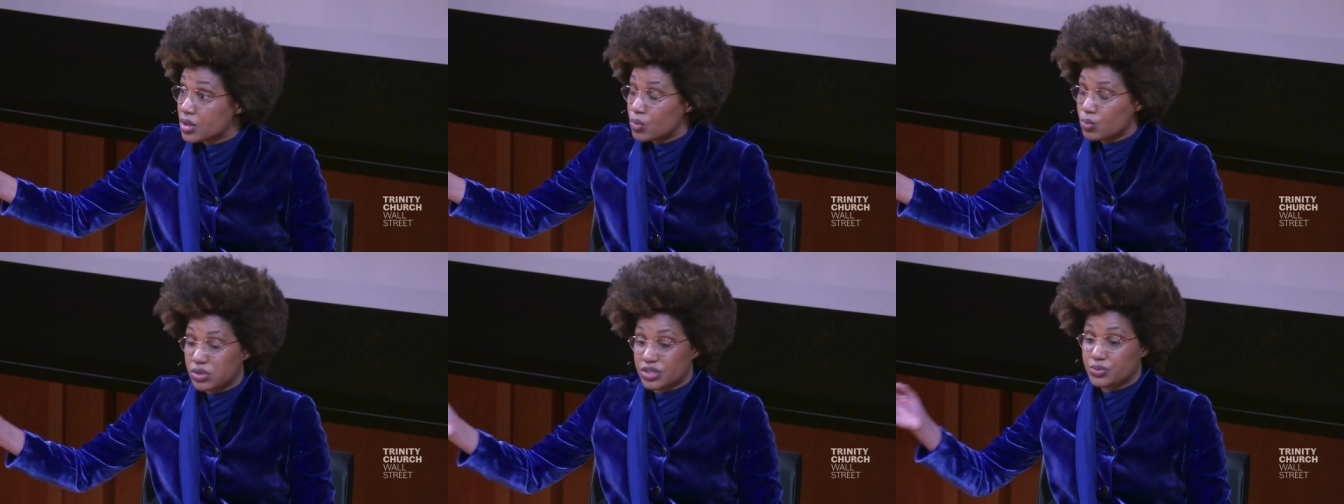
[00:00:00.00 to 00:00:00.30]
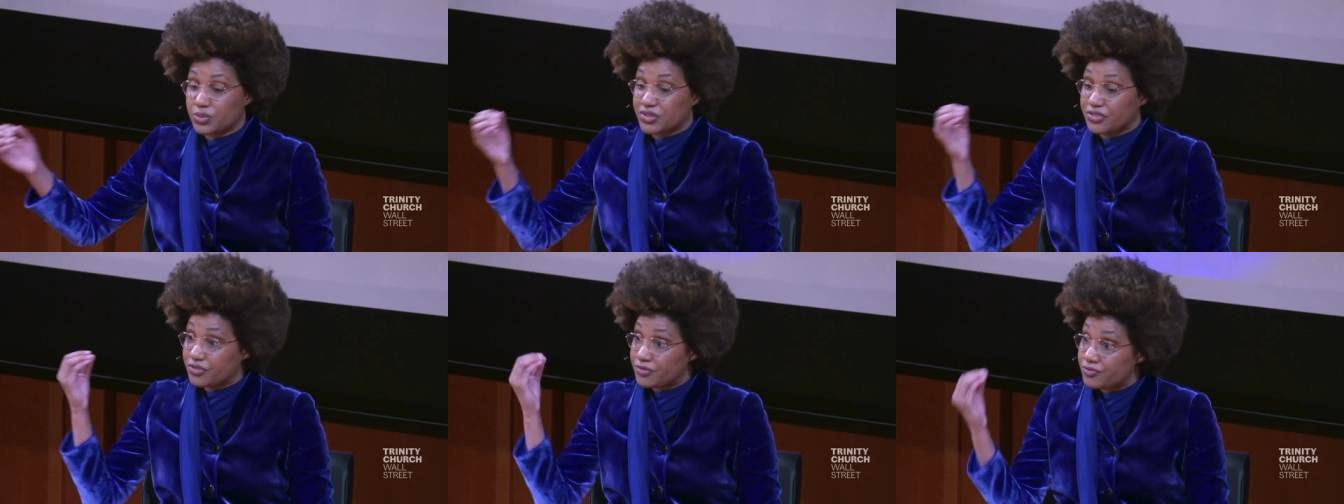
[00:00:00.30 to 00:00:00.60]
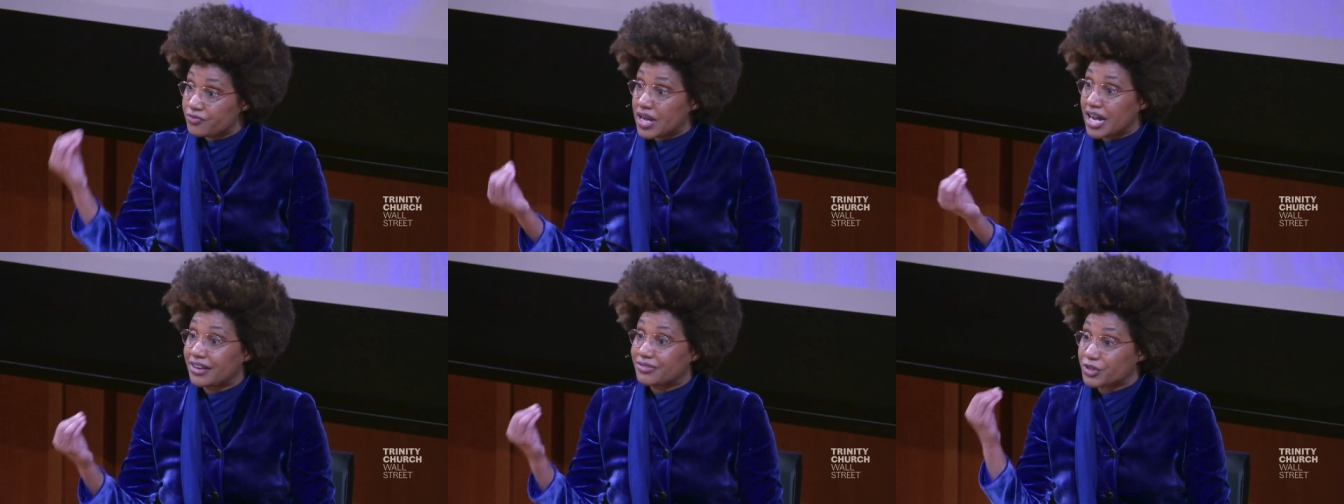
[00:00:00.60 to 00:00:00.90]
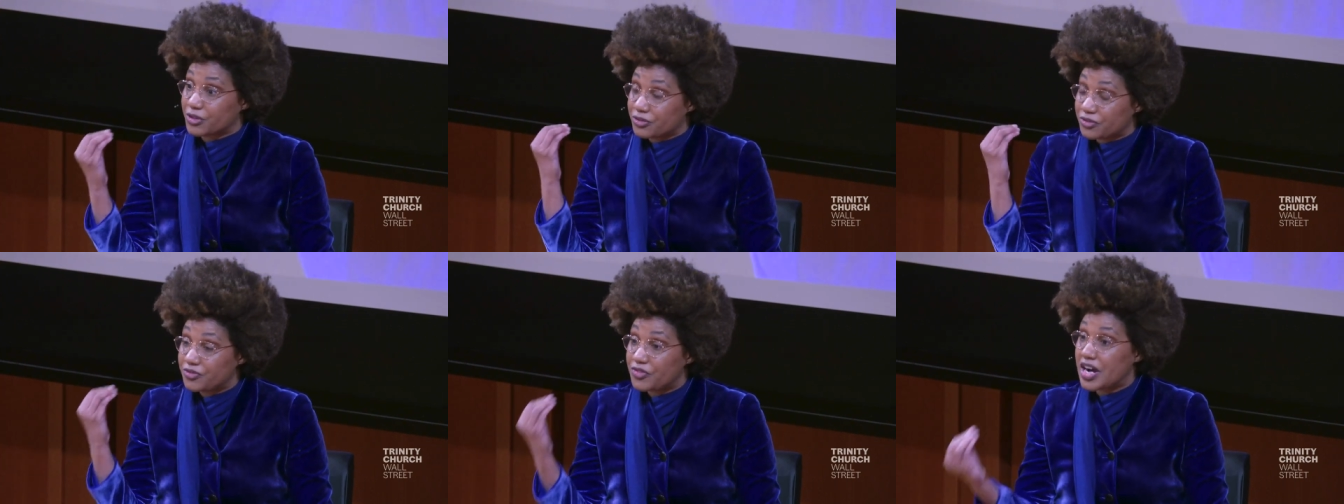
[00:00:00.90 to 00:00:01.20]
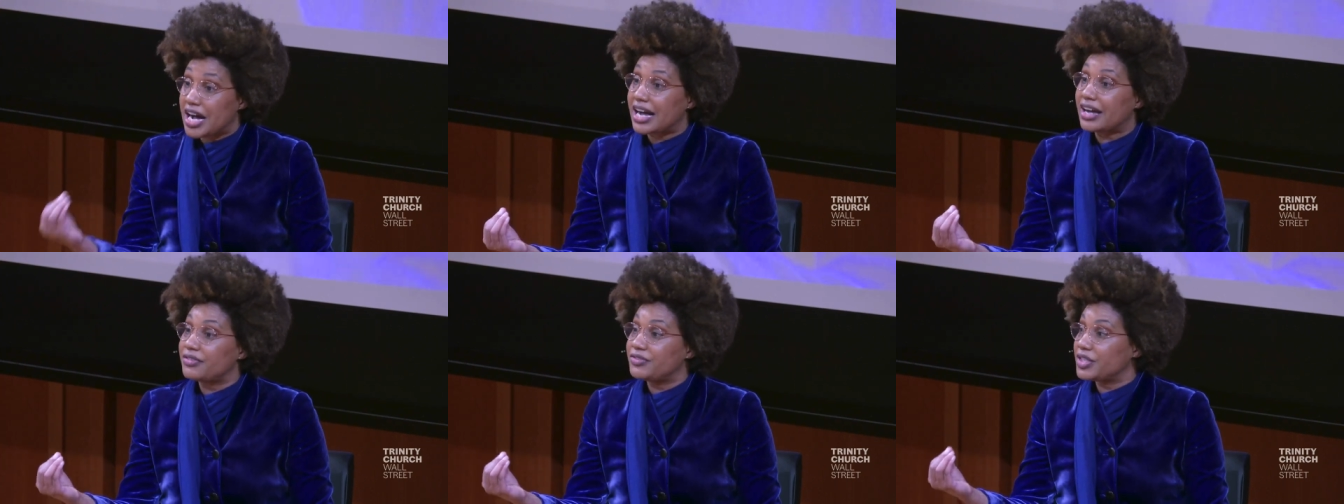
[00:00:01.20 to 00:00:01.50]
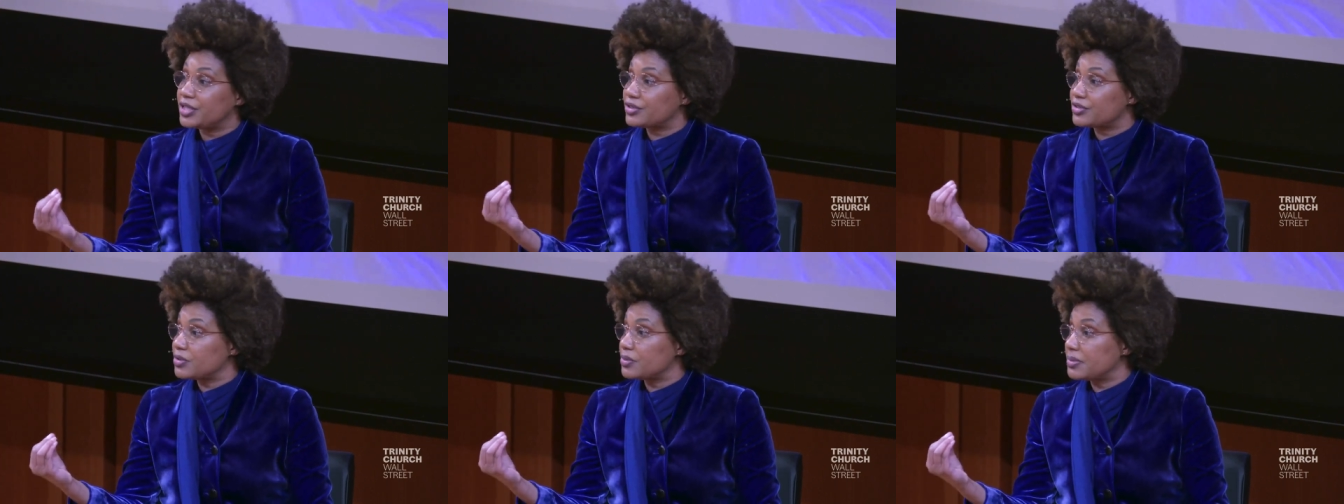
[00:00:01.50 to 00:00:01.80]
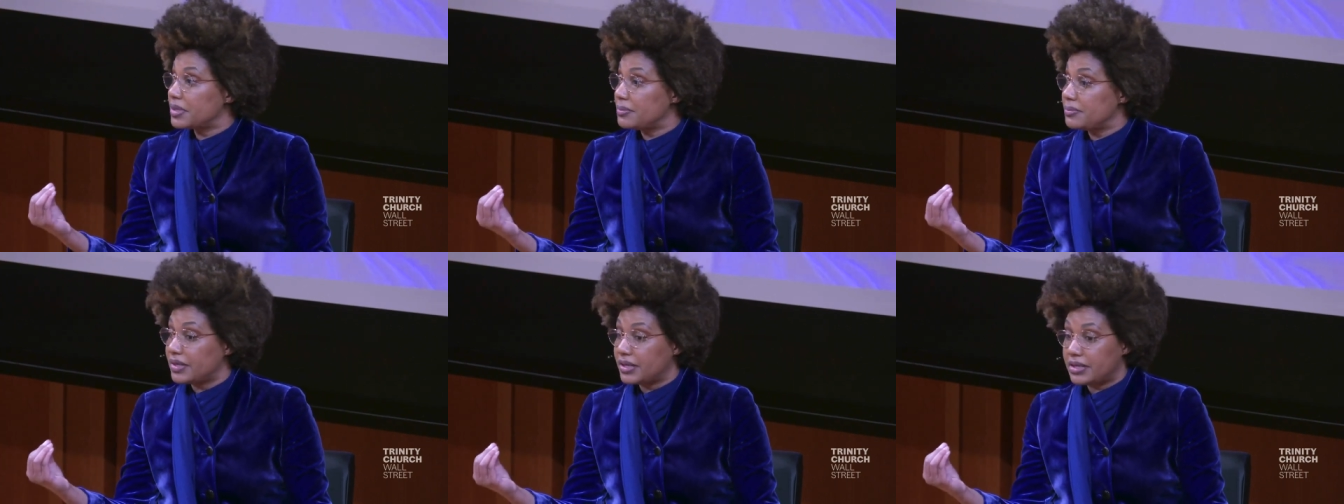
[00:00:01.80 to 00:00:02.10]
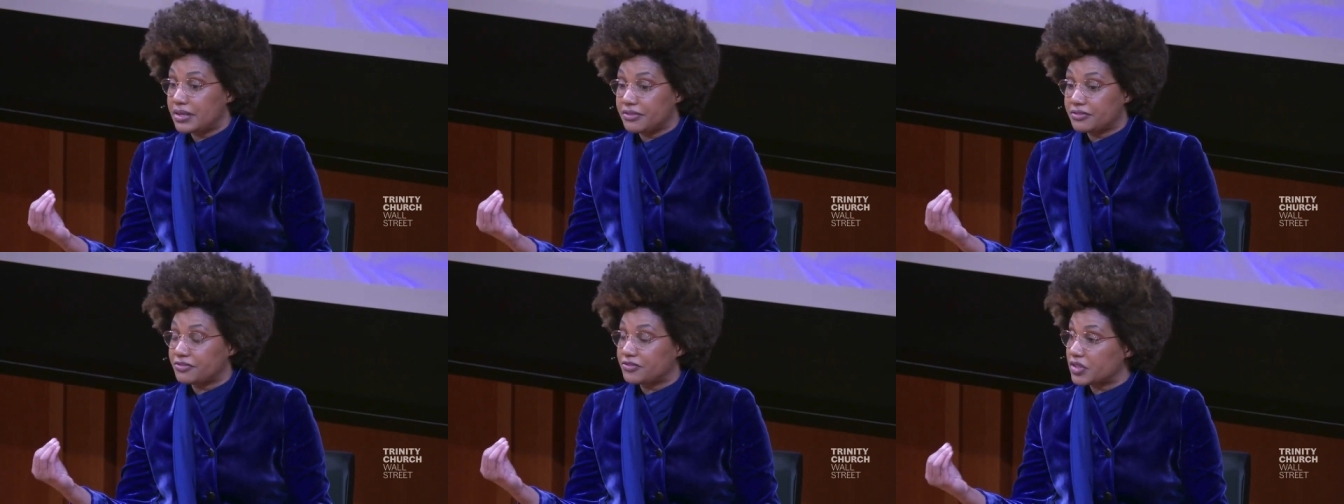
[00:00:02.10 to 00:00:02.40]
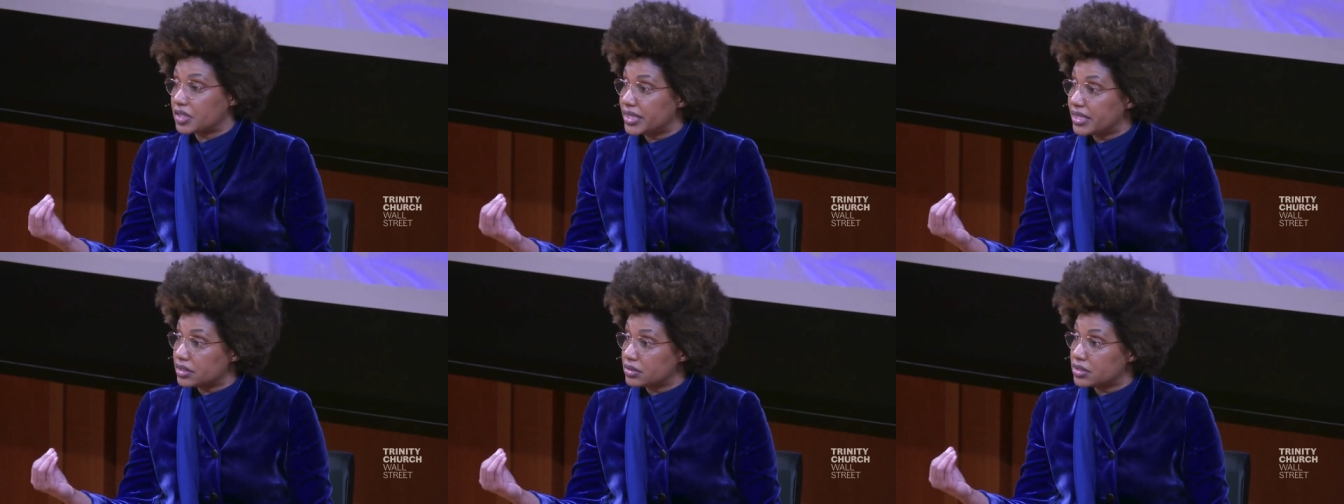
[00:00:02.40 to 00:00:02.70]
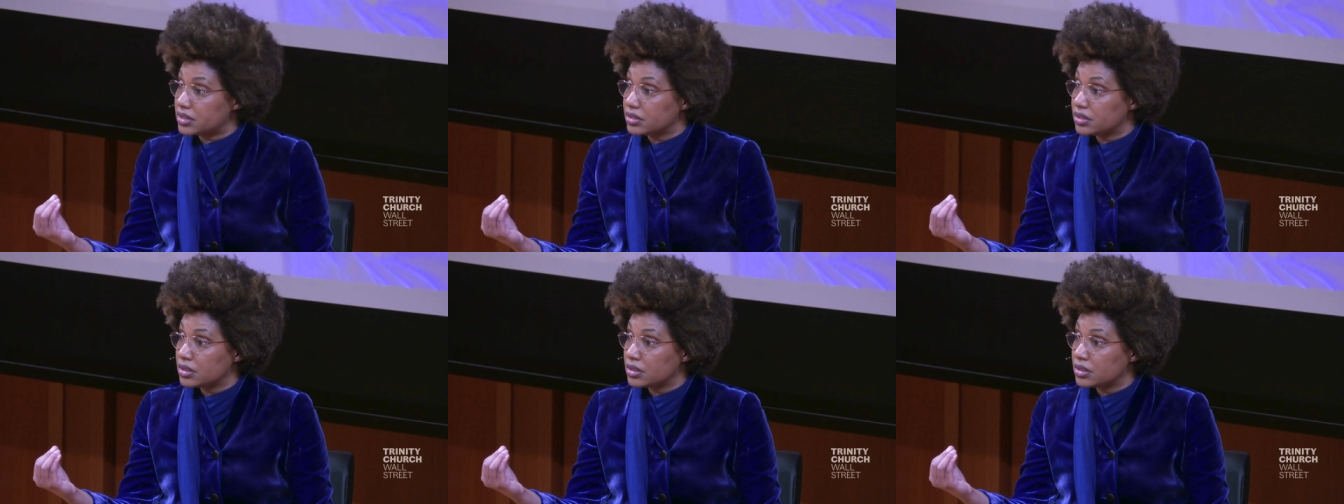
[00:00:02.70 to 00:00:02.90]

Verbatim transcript: which was after five years of me being in Flint.